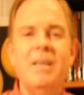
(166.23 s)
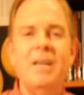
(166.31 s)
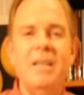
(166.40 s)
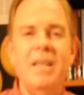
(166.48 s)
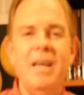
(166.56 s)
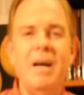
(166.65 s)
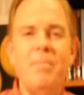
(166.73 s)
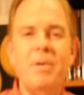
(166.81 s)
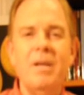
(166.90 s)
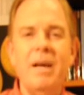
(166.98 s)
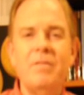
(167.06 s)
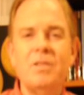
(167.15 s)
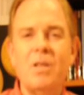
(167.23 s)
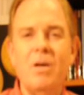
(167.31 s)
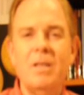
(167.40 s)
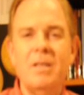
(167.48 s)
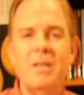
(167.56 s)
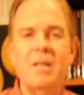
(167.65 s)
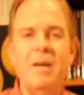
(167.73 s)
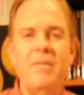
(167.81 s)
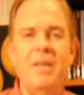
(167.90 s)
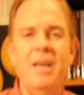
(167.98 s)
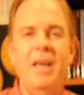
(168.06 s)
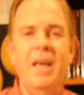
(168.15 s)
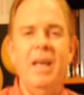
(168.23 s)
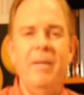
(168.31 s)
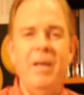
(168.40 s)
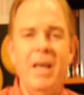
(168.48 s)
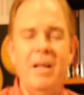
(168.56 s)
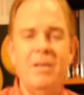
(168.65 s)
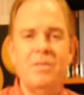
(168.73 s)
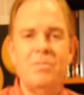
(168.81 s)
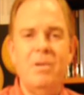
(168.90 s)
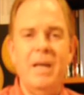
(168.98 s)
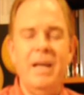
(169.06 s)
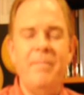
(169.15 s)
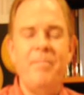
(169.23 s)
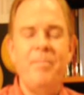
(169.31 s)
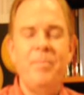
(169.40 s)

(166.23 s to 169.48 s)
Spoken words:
on the upper left shoulder of the eagle's wing.